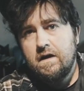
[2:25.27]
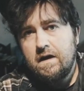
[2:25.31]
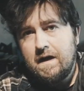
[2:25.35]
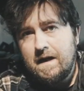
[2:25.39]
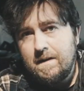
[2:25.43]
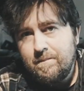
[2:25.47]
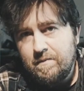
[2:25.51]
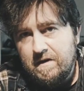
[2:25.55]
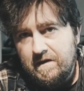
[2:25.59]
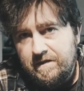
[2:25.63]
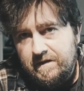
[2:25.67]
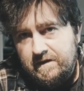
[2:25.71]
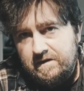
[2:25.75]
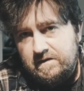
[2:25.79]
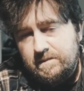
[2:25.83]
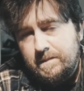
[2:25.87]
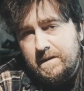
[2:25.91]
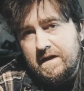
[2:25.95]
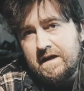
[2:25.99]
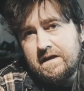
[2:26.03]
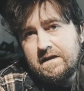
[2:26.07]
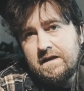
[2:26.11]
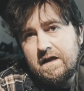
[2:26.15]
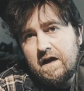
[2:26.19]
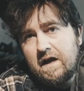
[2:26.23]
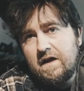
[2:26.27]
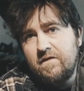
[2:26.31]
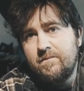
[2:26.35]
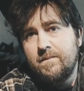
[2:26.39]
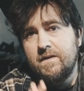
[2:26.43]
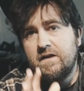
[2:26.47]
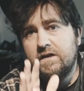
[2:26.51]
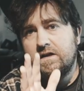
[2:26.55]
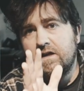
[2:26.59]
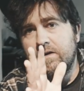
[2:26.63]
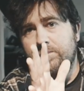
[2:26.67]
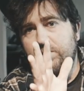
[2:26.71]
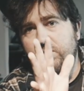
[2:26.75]
I brought this bag. Now, I've
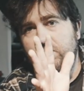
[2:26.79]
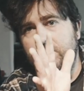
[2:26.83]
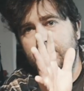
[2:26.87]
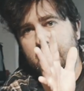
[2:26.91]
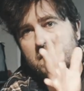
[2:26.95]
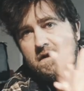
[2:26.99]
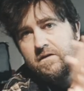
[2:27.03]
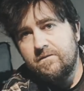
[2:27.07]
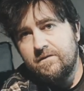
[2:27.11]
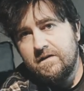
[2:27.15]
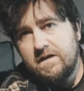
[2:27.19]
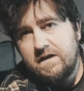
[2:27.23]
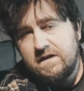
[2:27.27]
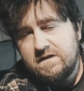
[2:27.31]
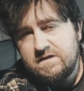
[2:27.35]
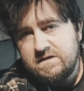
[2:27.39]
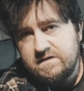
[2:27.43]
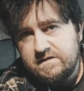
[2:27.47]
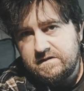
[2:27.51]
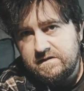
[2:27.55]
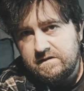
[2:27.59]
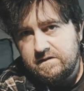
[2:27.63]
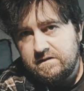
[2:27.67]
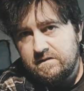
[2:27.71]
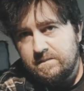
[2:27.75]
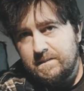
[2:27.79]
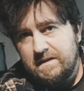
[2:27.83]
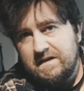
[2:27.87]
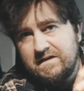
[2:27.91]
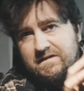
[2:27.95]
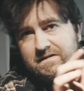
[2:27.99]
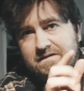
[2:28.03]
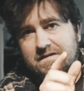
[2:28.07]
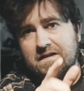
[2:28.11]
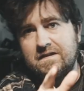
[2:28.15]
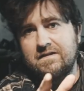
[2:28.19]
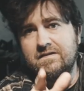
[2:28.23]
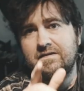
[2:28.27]
made a couple of modifications to this bag
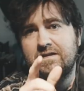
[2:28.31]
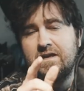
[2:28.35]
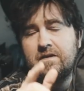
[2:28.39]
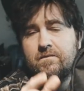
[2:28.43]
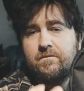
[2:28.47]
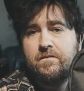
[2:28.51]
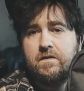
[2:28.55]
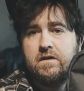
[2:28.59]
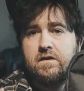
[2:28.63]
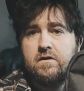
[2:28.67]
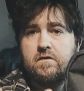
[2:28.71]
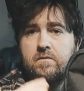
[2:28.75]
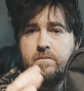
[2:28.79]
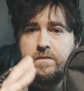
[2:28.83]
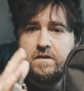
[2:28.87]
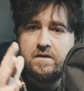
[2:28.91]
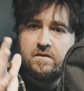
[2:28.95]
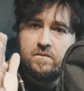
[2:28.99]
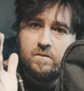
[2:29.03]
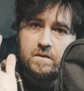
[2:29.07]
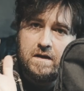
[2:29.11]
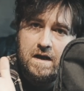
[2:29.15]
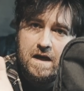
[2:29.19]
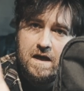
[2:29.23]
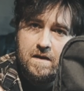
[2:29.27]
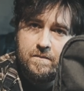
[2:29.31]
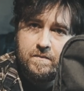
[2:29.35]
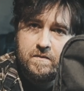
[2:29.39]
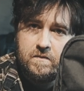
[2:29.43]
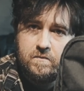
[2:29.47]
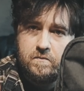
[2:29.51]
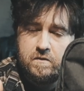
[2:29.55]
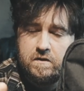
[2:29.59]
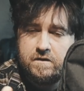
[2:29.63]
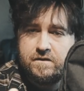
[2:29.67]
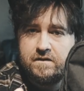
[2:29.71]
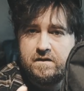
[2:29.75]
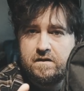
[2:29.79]
since that video because what happened
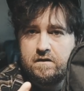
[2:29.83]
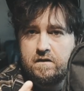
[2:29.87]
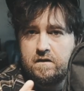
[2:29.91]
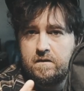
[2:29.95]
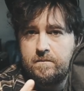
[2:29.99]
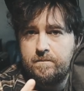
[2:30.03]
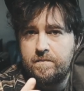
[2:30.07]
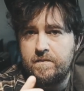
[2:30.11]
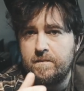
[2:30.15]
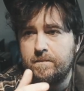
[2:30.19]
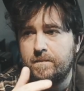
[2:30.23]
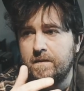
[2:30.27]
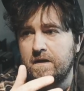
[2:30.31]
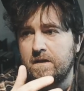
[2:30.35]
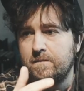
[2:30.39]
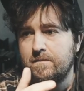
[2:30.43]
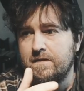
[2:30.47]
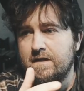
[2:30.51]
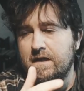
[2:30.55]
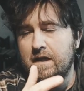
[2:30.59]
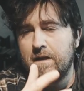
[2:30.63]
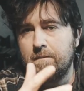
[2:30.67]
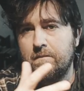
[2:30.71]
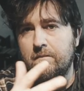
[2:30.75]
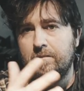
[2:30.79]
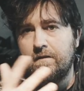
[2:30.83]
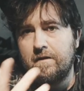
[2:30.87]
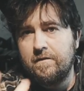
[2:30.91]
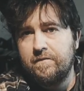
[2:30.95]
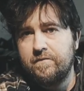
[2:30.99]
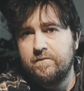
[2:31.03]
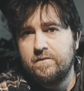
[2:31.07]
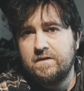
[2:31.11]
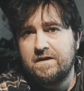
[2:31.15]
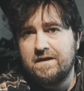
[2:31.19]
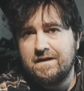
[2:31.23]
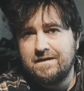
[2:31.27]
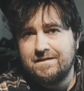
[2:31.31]
was the baby came about
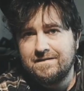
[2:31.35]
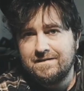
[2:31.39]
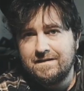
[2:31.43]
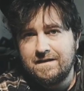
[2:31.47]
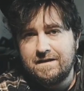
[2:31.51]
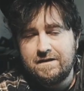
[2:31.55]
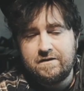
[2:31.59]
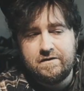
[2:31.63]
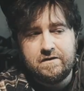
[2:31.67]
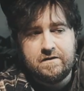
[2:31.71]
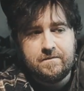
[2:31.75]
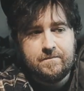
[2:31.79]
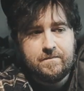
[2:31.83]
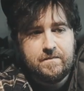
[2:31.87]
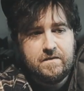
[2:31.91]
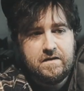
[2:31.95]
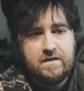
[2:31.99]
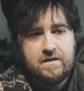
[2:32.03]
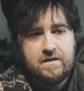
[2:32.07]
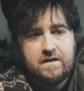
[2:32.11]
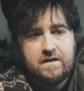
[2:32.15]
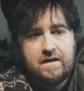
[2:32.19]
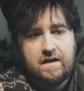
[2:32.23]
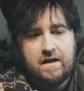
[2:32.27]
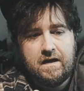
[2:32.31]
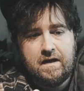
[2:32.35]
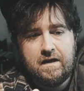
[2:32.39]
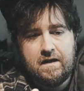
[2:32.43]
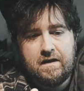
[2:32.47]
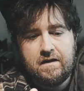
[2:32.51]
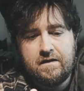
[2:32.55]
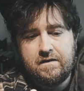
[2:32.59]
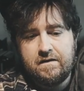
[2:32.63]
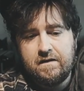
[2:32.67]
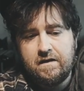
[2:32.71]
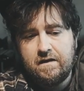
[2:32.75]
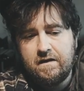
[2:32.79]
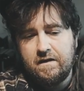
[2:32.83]
3 days later,
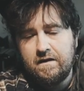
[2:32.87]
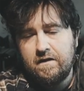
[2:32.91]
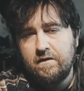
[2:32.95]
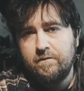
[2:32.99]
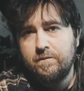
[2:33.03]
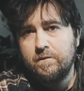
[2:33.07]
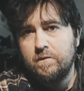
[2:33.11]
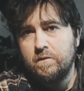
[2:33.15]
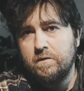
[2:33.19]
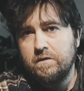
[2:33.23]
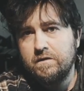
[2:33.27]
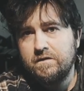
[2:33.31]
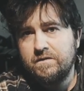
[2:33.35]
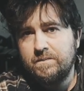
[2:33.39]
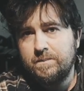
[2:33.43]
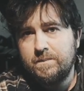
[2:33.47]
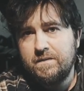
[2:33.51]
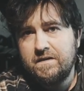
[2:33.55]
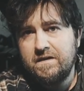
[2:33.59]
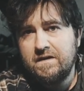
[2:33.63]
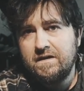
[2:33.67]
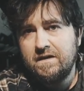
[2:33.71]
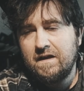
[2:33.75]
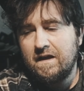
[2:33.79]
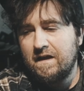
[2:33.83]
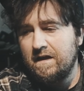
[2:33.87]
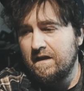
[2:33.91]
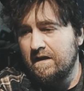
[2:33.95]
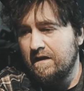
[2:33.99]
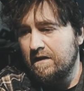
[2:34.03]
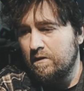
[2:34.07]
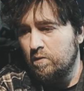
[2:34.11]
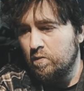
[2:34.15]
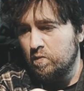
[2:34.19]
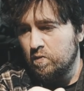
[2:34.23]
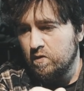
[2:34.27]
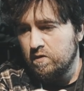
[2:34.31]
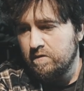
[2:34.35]
and of course, being
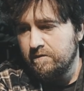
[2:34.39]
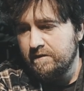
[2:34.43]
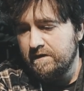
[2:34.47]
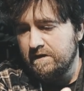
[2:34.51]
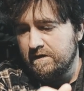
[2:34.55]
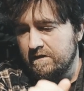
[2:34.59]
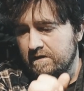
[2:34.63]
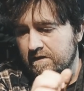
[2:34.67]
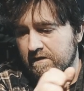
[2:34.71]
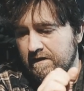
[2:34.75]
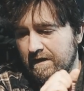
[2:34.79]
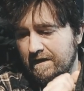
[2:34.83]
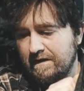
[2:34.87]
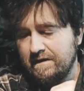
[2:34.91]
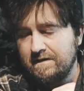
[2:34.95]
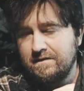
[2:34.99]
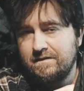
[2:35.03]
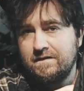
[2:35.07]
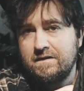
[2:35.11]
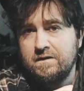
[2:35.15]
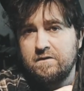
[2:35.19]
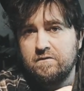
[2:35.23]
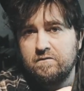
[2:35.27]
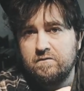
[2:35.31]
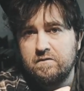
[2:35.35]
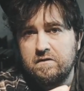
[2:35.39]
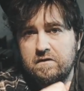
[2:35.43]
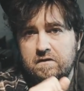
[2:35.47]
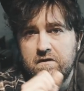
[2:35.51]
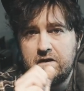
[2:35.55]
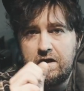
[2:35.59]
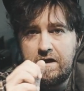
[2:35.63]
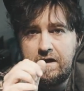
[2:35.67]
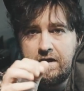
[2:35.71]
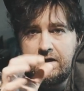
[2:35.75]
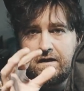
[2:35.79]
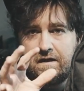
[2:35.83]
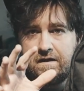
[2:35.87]
a worrier and a tinkerer,
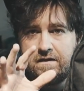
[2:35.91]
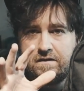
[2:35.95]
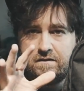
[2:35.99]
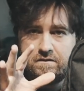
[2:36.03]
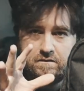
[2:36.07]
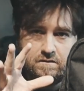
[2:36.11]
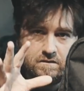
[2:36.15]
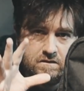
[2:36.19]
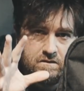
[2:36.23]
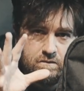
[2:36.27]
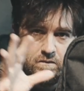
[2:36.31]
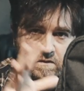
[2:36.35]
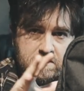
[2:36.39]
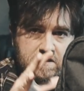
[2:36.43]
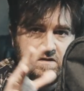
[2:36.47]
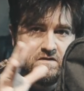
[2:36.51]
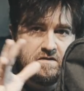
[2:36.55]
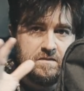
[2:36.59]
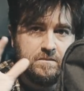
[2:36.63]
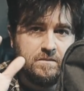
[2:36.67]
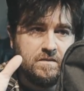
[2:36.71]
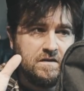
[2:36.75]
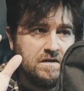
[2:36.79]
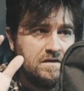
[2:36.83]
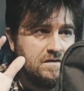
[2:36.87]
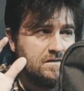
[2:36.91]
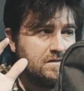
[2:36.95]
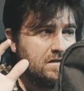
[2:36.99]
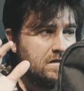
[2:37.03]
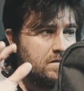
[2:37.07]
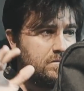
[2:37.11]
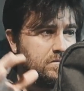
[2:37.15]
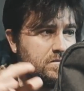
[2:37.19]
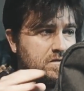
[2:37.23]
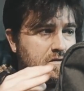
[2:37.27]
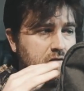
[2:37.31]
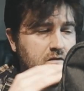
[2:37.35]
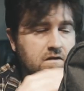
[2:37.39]
I switched some things
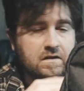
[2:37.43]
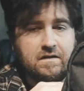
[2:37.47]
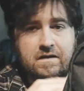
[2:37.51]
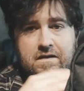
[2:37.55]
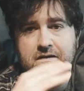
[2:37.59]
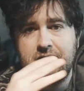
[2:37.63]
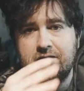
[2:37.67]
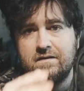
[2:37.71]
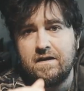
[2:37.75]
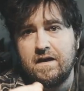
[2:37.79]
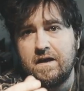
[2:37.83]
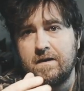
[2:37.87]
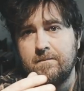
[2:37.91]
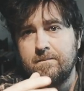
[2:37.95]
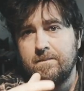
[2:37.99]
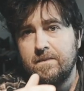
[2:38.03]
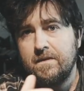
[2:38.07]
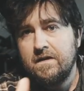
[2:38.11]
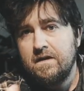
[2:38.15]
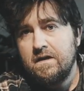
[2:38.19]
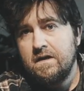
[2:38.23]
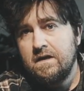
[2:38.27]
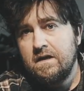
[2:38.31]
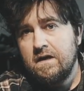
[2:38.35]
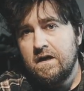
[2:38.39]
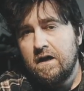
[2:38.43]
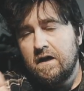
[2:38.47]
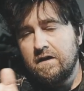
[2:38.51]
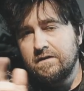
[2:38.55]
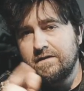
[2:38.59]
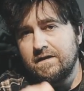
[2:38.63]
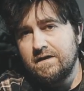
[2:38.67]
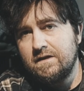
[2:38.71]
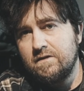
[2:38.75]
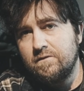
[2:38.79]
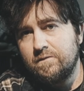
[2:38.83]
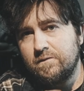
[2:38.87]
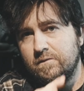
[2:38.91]
up during that time. I'll
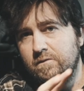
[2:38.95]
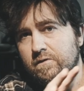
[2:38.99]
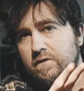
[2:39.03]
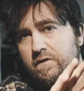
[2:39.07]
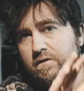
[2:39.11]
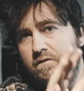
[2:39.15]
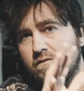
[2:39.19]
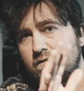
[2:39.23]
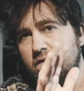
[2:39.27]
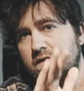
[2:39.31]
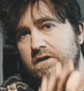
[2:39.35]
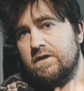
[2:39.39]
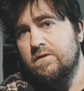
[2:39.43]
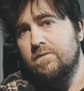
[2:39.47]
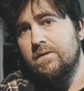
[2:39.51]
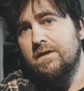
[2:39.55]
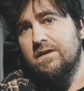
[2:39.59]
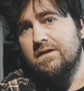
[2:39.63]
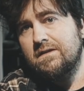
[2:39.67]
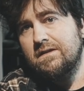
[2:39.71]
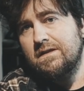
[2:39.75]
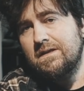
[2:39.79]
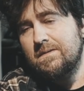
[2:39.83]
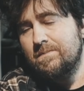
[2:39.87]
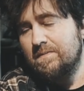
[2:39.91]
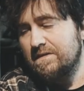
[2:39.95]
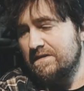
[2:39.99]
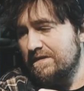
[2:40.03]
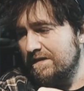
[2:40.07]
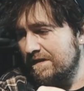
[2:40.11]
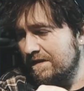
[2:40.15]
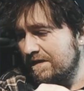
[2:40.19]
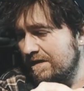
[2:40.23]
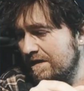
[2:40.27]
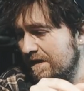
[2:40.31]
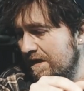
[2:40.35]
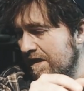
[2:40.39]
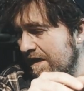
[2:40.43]
take you through those really quickly, but
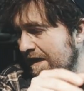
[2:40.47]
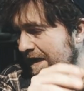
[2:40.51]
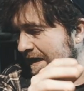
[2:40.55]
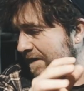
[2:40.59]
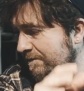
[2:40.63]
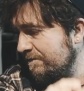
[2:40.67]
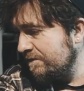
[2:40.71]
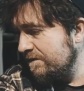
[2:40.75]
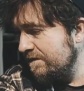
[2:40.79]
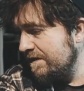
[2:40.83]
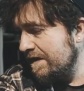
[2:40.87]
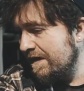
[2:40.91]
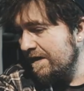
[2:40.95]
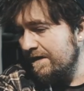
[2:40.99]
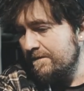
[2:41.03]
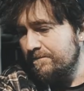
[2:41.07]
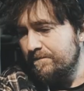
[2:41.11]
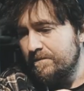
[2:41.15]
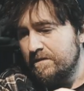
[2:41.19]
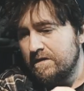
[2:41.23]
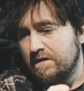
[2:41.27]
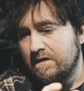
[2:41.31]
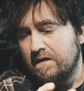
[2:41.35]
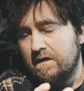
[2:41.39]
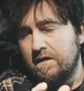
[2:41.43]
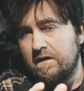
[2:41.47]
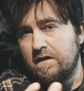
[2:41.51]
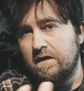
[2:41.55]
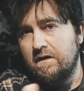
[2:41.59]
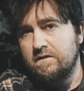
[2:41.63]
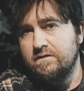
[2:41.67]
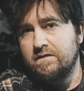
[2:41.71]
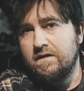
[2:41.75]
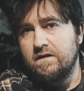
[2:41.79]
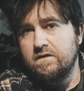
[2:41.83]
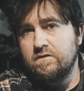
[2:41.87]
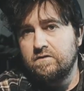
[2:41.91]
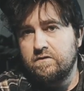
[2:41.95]
then after that, I'll
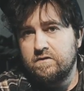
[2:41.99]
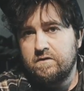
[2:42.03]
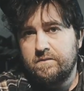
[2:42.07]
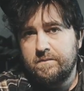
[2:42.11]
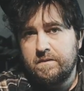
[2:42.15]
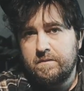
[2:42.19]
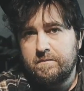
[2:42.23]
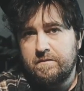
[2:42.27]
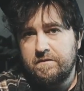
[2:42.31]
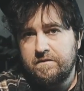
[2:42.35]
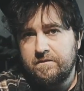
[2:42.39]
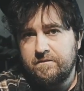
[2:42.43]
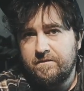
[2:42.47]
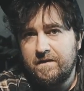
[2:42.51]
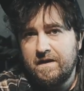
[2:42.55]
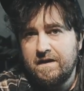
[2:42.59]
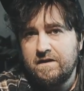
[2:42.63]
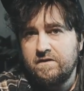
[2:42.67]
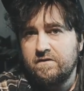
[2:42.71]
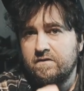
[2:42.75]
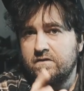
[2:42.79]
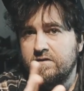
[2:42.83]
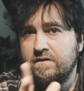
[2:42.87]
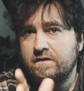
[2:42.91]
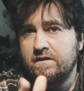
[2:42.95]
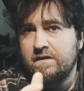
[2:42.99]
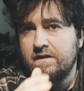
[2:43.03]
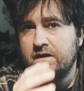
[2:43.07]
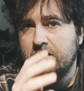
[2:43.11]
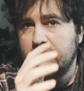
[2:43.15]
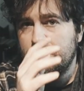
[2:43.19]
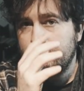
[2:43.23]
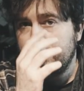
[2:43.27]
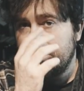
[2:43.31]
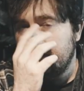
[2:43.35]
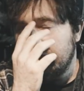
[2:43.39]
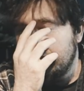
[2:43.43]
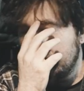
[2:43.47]
talk a little bit about the Vandal, and then that'll
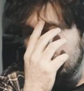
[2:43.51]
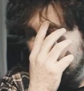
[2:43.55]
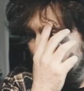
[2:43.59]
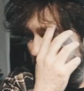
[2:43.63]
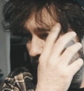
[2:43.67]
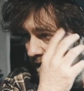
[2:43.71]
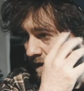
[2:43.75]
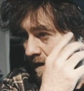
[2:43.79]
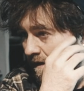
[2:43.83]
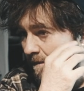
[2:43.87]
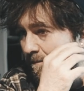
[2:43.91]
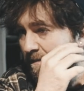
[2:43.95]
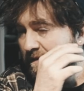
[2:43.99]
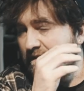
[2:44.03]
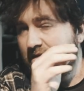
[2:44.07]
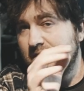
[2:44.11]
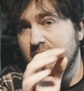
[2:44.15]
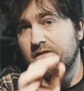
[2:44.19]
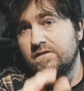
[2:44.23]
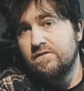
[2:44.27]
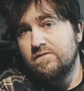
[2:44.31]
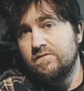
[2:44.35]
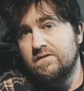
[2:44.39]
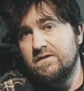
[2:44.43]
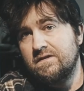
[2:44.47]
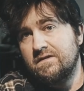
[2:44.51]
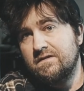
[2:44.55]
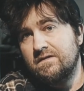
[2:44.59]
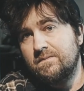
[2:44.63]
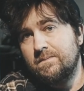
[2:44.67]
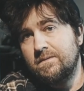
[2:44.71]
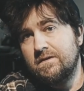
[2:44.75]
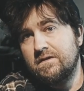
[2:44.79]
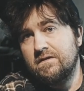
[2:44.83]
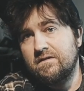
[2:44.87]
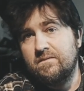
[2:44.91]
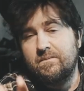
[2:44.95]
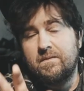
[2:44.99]
be it. I'm basically doing this
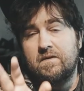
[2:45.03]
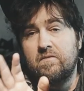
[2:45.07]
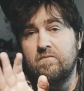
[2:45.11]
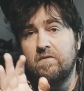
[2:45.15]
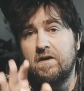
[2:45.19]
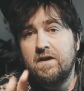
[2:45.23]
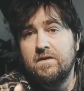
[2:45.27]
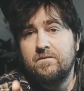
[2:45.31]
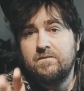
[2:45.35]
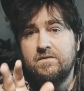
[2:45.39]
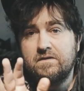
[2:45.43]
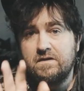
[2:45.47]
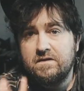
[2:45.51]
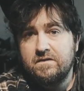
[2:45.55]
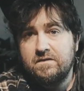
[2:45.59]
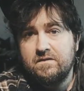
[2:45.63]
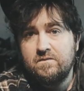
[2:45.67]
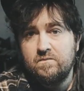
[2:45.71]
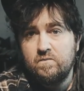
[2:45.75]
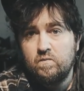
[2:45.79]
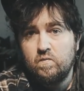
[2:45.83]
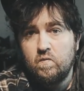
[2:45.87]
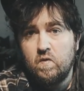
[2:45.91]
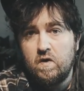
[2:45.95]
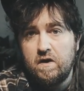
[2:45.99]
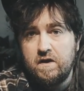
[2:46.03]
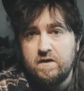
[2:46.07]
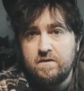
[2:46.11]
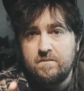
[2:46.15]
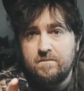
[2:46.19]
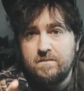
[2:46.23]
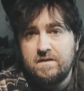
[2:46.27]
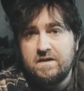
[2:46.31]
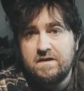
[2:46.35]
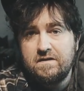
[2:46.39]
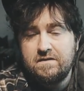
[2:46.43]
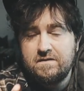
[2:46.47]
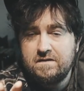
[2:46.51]
because my wife doesn't want
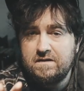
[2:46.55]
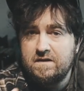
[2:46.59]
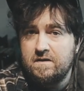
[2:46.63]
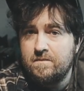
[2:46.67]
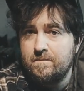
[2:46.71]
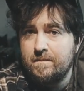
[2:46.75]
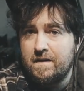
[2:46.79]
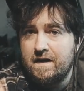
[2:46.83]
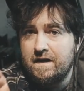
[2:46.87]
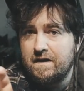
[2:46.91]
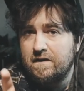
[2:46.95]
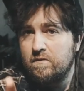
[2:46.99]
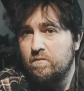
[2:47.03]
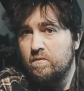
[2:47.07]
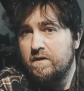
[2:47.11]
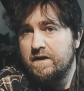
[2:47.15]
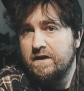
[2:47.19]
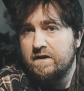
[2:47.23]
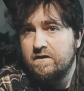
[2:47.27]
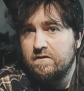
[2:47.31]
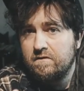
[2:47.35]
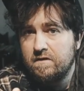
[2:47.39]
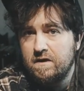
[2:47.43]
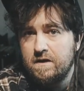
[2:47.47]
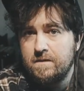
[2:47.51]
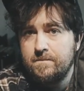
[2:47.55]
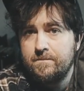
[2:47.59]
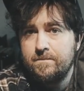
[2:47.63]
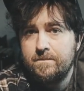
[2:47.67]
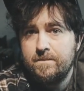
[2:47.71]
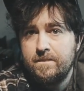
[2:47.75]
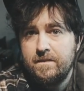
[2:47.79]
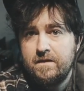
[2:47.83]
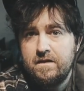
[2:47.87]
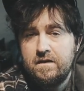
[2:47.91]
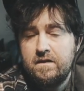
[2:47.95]
me to come back and wake her up.